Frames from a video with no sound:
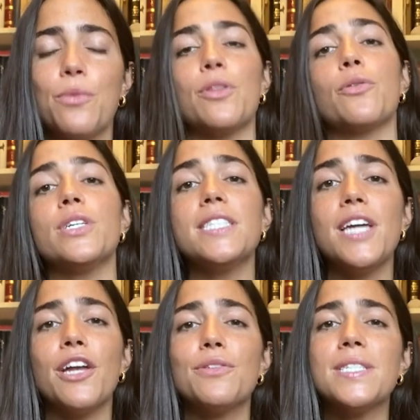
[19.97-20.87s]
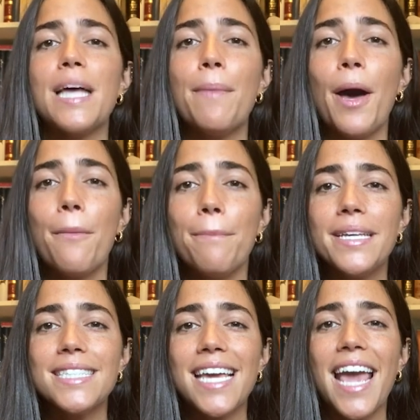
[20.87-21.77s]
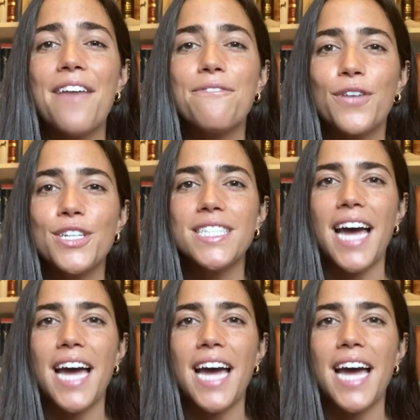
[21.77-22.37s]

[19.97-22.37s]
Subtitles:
with Cristiano somehow missing a first